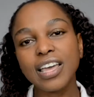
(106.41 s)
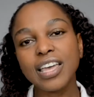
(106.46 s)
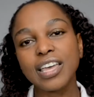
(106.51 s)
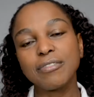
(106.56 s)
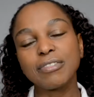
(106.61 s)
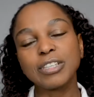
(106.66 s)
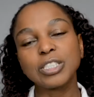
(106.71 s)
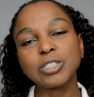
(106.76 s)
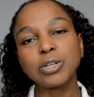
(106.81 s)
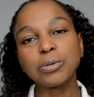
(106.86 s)

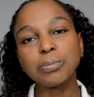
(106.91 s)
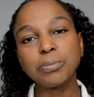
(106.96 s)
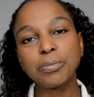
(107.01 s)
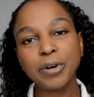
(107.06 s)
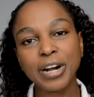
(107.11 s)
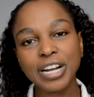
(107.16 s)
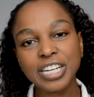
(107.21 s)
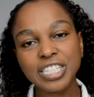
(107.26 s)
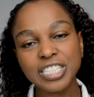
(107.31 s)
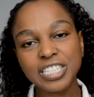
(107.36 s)
If it's not
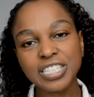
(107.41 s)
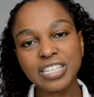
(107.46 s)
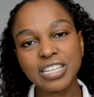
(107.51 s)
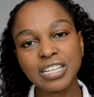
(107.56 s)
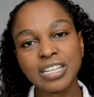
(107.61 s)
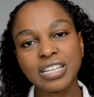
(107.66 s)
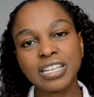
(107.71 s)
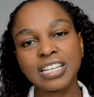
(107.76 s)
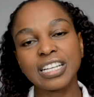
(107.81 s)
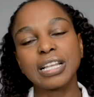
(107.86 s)
brushed,
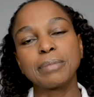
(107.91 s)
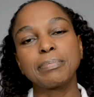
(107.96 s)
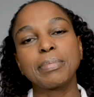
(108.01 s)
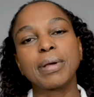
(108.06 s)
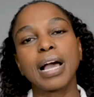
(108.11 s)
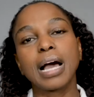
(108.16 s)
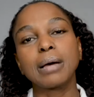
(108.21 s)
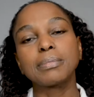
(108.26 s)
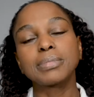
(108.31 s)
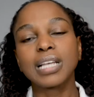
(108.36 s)
it
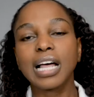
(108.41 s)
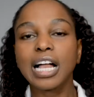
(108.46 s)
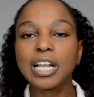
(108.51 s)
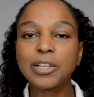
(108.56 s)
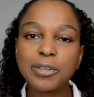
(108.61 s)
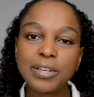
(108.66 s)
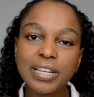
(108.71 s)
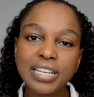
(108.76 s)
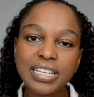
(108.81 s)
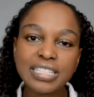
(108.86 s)
becomes
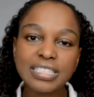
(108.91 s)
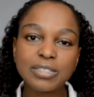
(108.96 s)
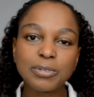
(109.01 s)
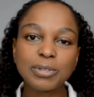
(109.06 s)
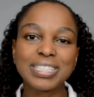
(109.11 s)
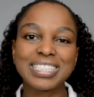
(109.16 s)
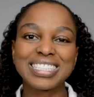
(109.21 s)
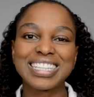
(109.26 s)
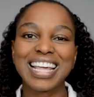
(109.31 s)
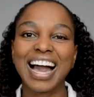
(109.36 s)
calculus,
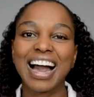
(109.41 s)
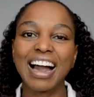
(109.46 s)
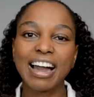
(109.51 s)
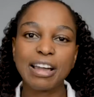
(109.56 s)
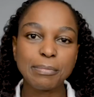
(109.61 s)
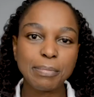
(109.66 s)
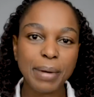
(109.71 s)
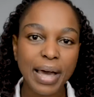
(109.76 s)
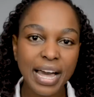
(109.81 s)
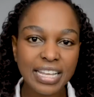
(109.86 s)
which is the
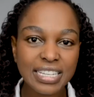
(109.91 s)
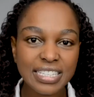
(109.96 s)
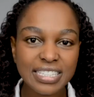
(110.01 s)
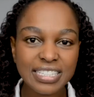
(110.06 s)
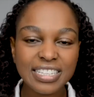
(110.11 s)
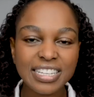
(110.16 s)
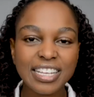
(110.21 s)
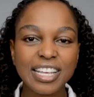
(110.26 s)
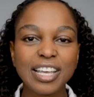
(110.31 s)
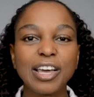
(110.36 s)
hard part.
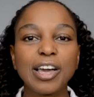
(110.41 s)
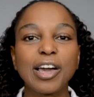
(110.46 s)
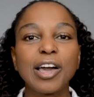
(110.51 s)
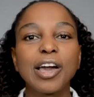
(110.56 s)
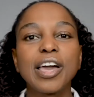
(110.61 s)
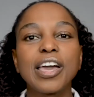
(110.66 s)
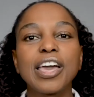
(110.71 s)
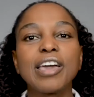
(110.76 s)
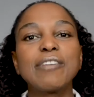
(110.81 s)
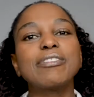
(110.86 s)

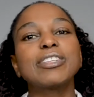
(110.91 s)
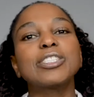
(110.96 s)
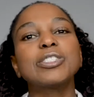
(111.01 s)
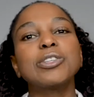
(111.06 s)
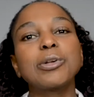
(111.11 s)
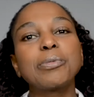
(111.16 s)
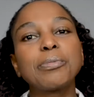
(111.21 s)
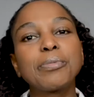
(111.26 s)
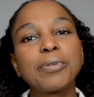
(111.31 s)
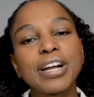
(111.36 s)
If it's
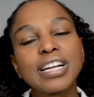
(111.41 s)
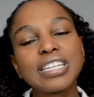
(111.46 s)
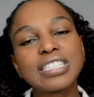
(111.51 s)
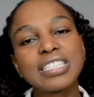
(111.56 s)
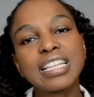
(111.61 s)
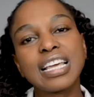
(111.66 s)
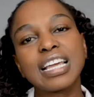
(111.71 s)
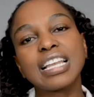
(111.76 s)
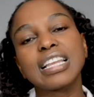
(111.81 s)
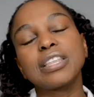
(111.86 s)
not
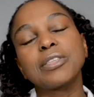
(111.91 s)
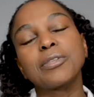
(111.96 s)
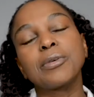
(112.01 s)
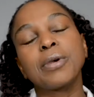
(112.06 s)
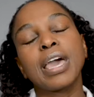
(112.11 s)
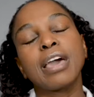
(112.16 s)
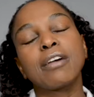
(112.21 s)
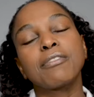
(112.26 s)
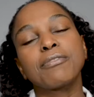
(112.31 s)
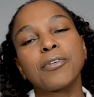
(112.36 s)
brushed, then
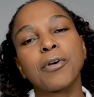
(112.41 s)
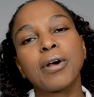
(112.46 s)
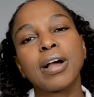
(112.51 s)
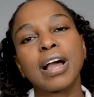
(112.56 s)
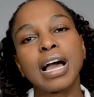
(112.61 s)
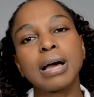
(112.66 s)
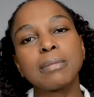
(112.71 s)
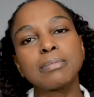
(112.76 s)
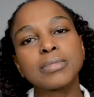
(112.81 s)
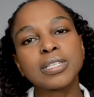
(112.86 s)
you have your
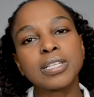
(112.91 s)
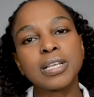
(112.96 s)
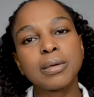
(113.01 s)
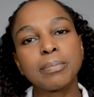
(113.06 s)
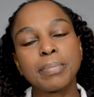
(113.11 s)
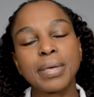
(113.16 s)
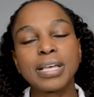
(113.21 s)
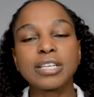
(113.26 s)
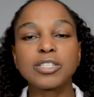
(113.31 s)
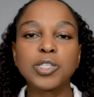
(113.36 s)
gums
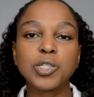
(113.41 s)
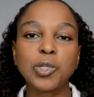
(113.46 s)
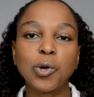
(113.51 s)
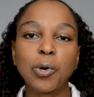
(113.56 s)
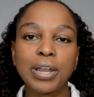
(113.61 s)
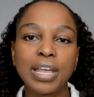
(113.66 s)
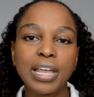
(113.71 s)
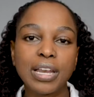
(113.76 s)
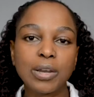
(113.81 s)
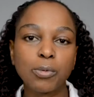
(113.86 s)
being
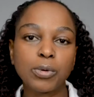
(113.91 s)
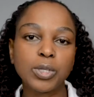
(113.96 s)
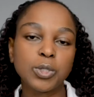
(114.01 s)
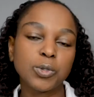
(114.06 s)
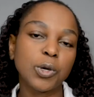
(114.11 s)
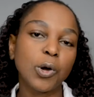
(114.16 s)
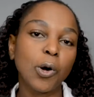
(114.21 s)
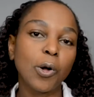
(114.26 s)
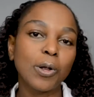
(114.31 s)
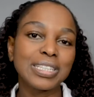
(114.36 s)
swollen, which
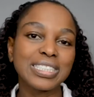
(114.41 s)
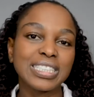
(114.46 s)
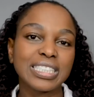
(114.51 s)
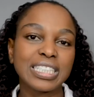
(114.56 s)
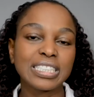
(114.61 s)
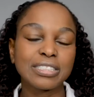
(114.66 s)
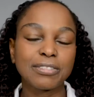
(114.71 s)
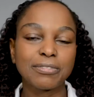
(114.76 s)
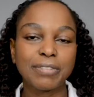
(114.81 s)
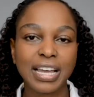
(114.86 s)
we call
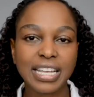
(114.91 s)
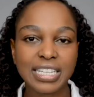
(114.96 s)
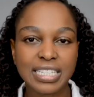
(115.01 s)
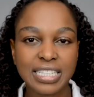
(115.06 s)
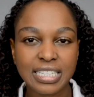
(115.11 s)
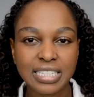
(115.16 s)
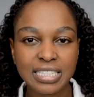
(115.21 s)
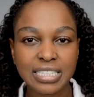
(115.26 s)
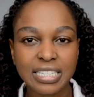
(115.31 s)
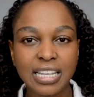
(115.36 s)

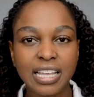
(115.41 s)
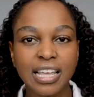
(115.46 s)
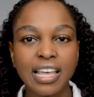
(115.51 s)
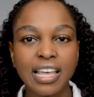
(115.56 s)
gingivitis.